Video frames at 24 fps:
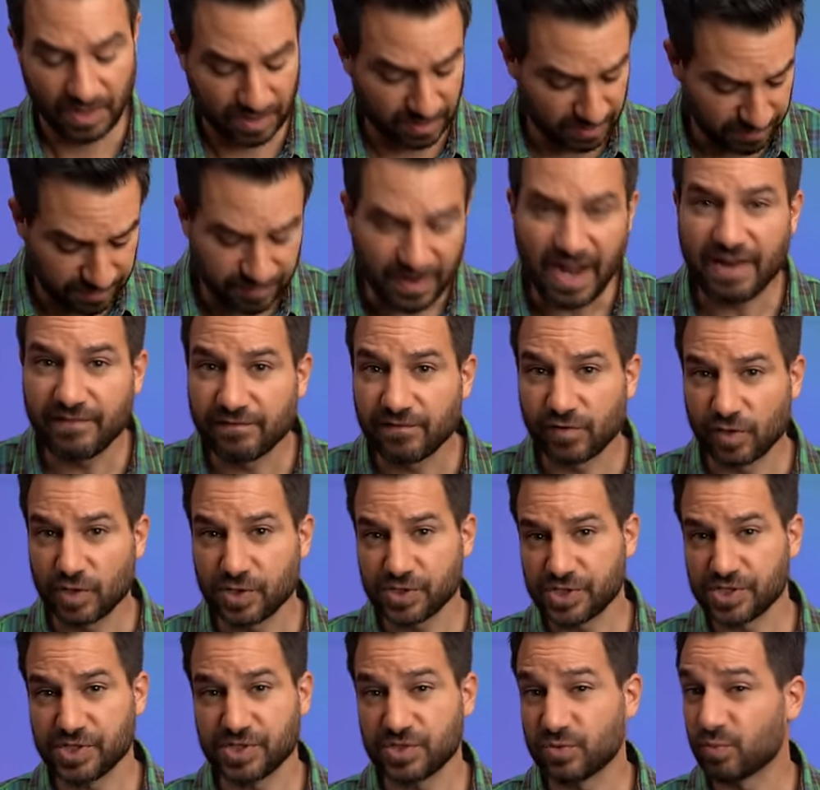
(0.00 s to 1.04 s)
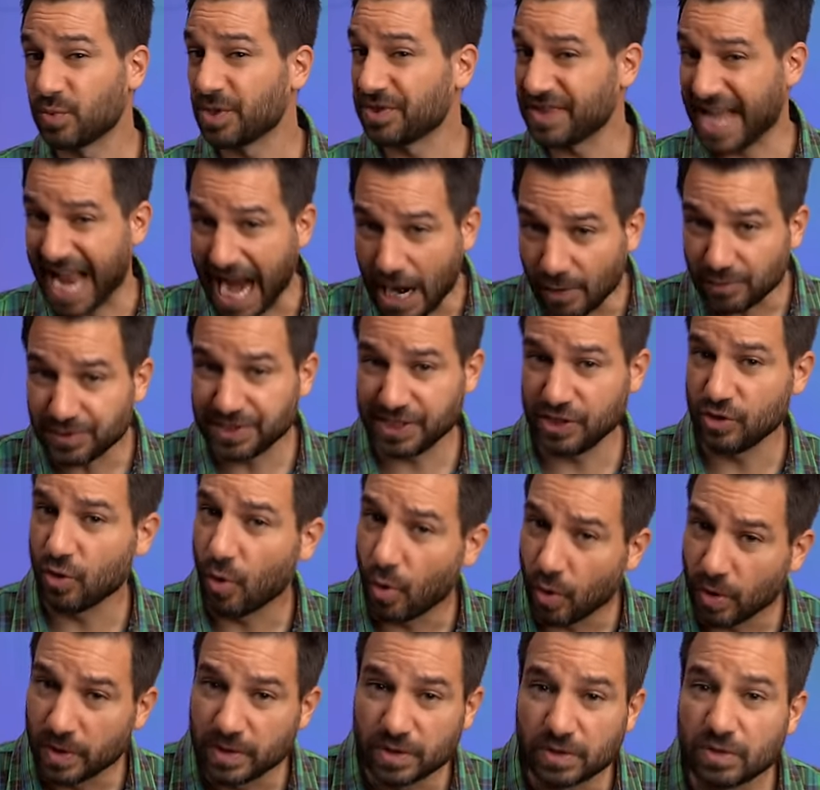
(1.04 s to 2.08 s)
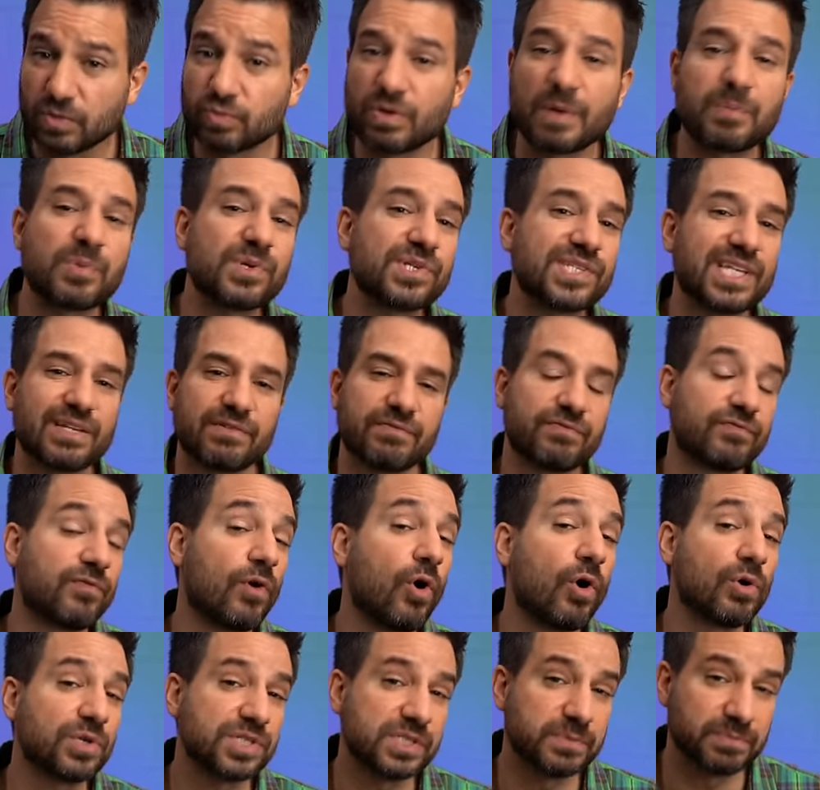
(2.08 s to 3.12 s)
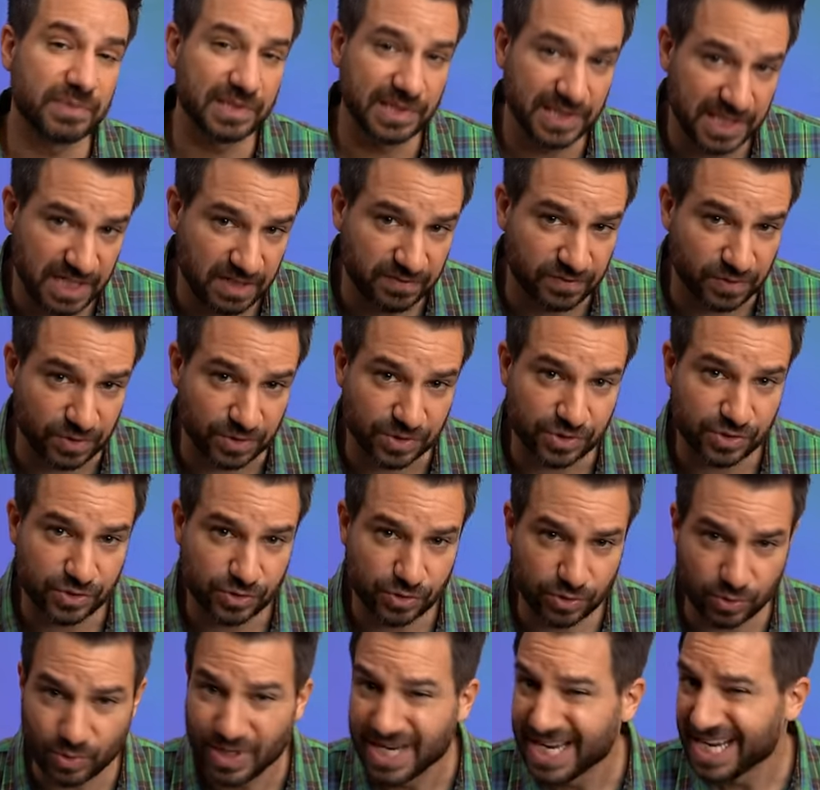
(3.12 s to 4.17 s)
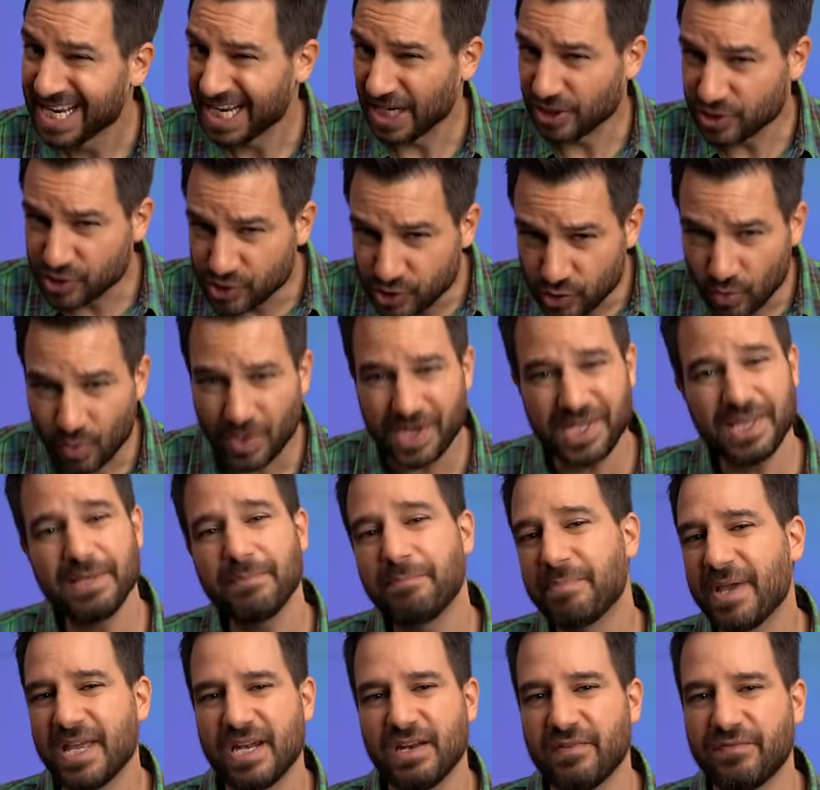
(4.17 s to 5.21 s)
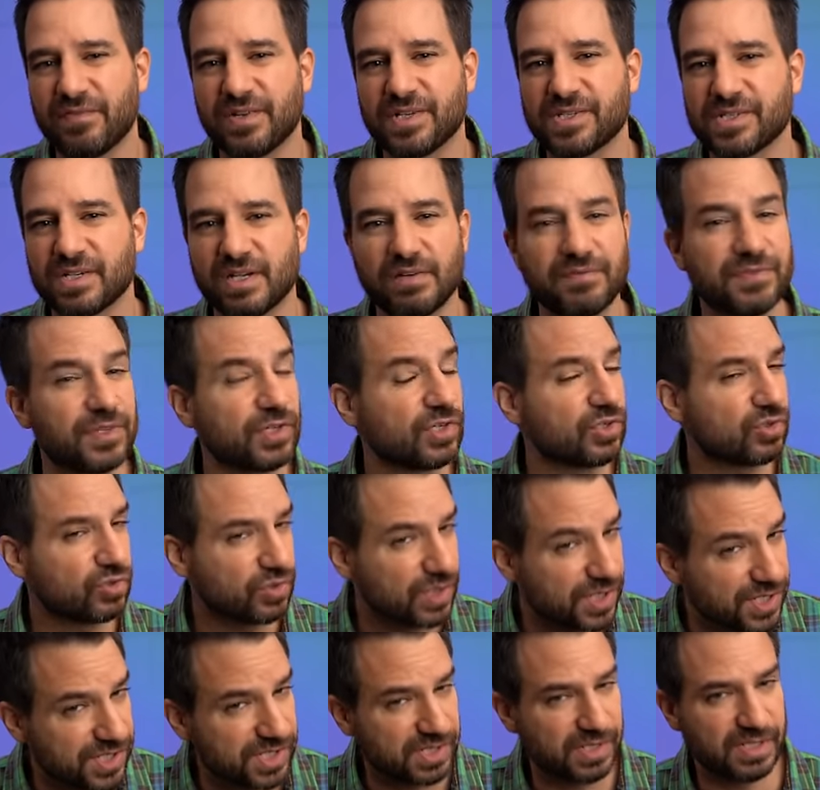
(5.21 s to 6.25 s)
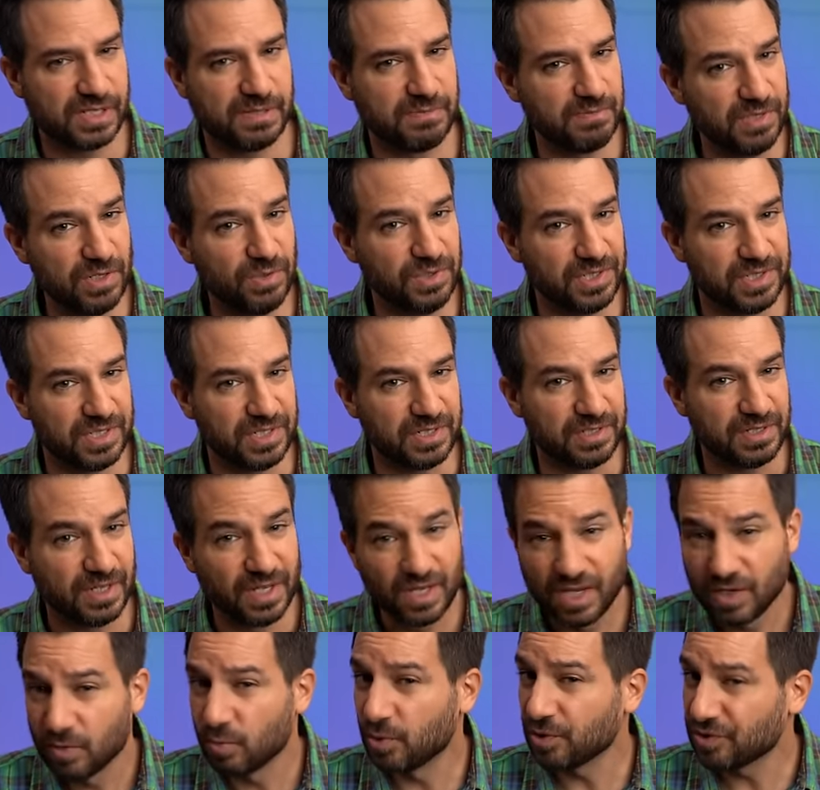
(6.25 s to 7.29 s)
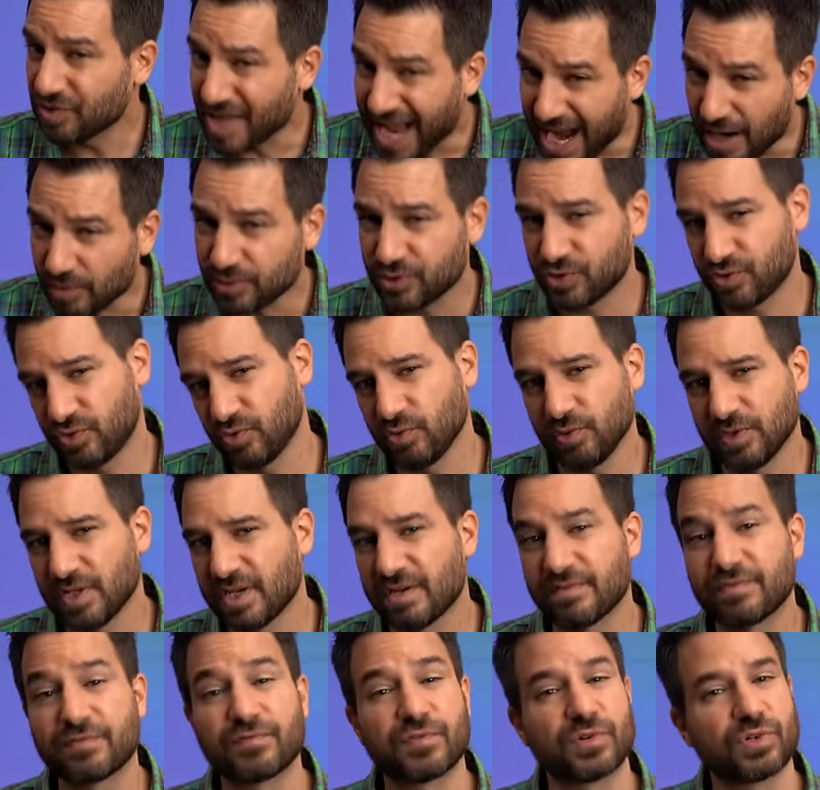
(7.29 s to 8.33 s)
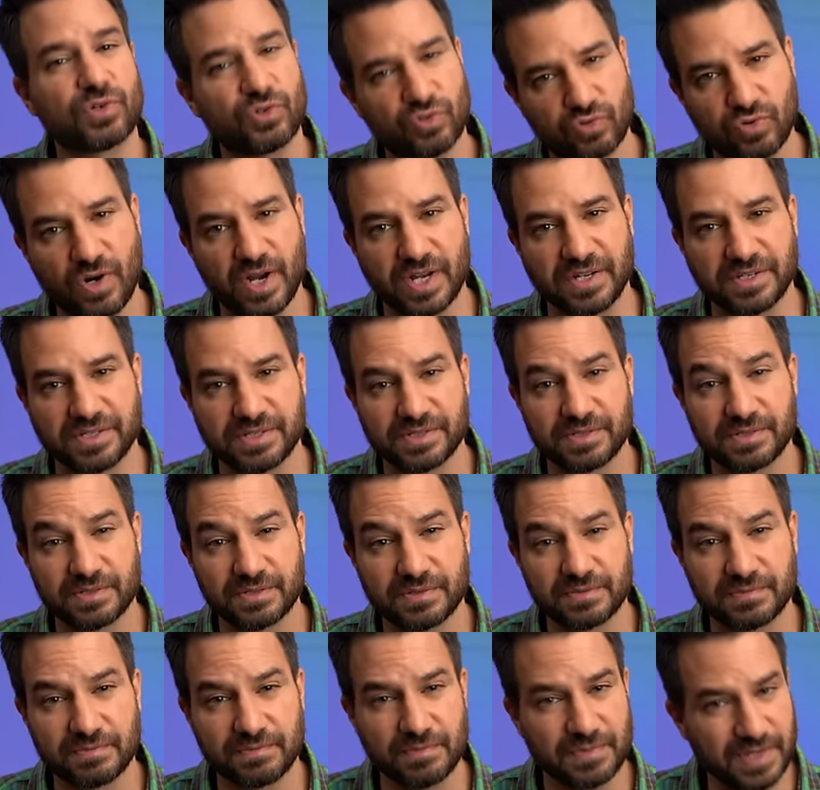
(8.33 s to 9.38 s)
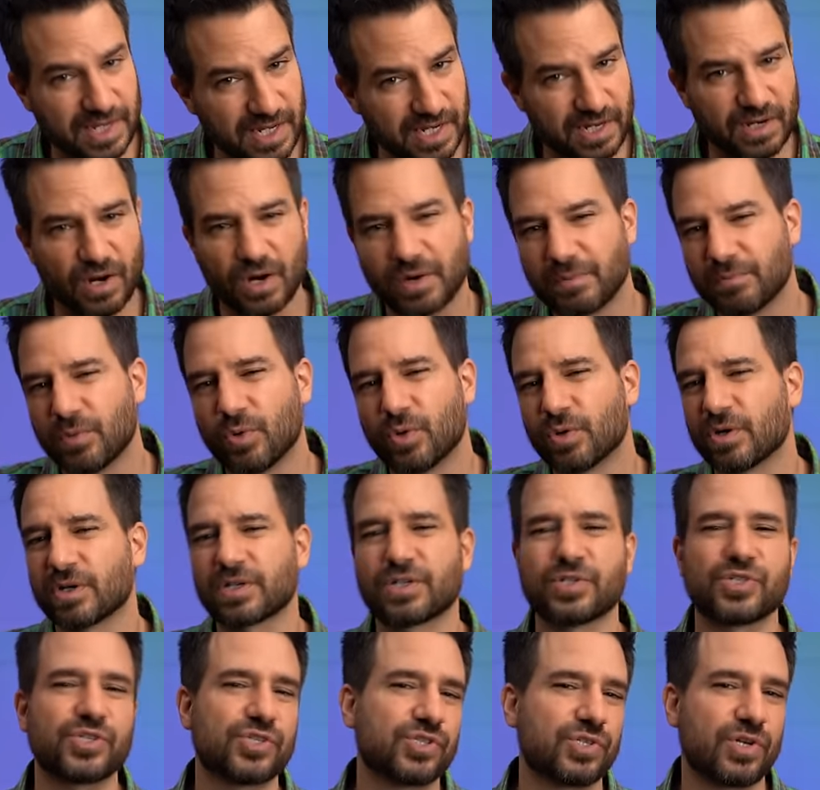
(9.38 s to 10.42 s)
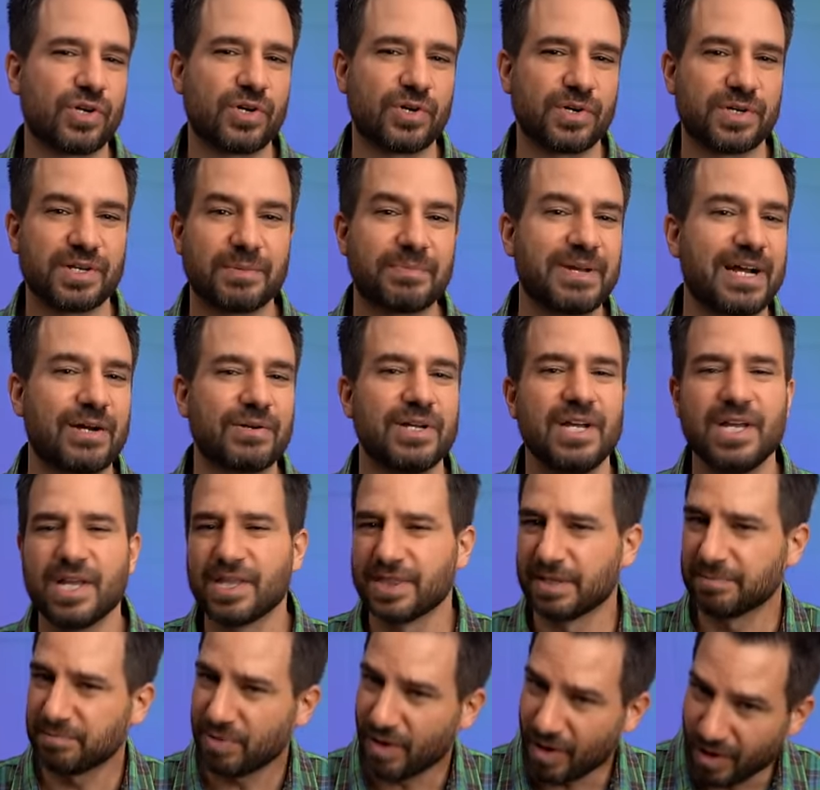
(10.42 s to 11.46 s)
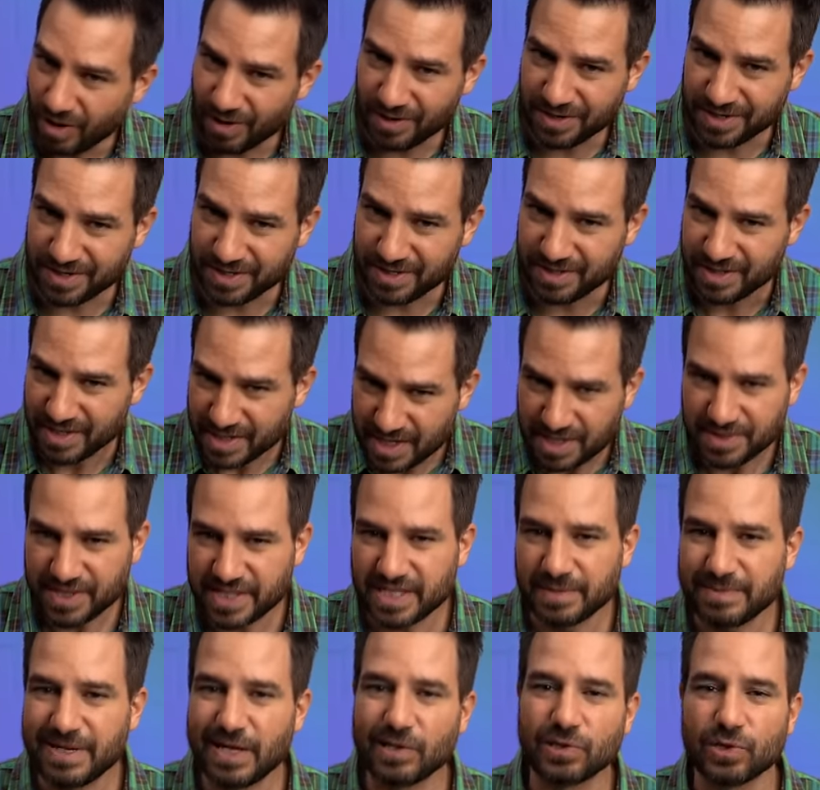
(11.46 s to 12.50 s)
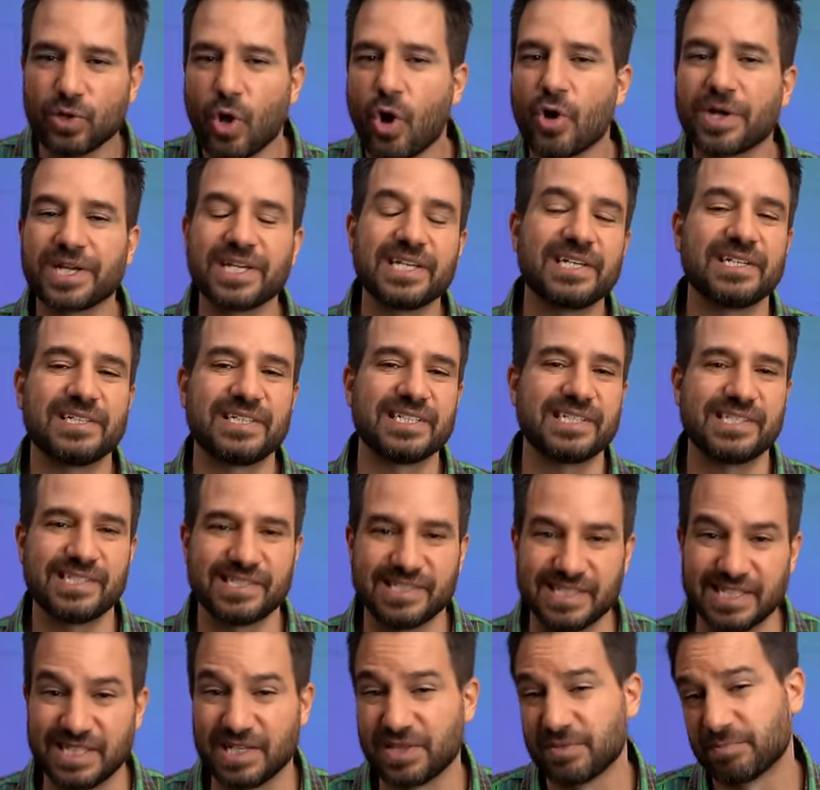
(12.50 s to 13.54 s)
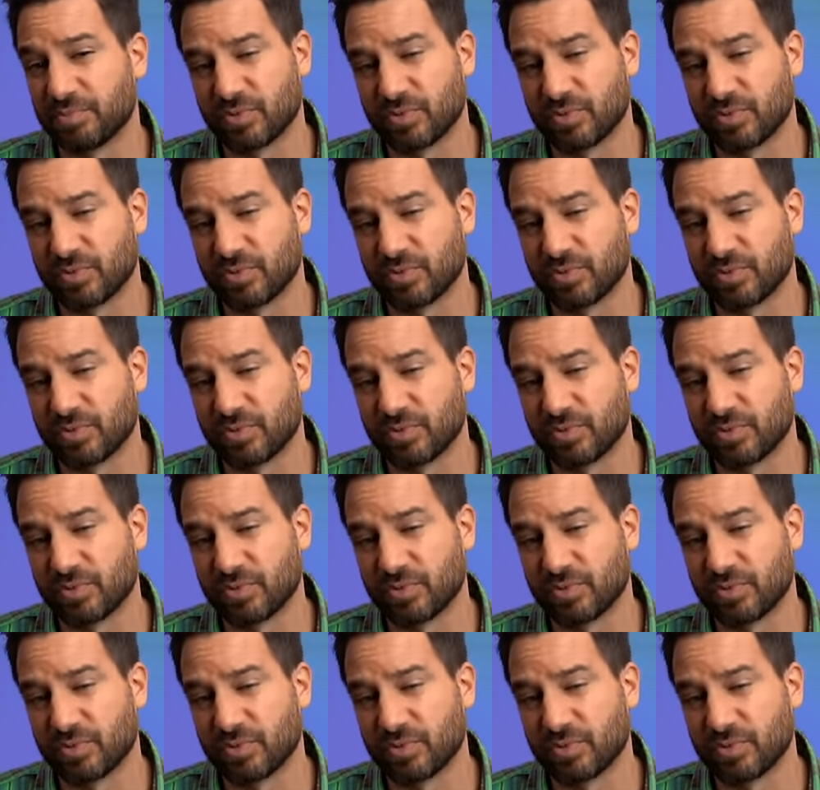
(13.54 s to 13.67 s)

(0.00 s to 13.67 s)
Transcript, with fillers: The five virgins without the oil represent false believers who enjoy the benefits of the Christian community without true love for Christ. They are more concerned about the party than about longing to see the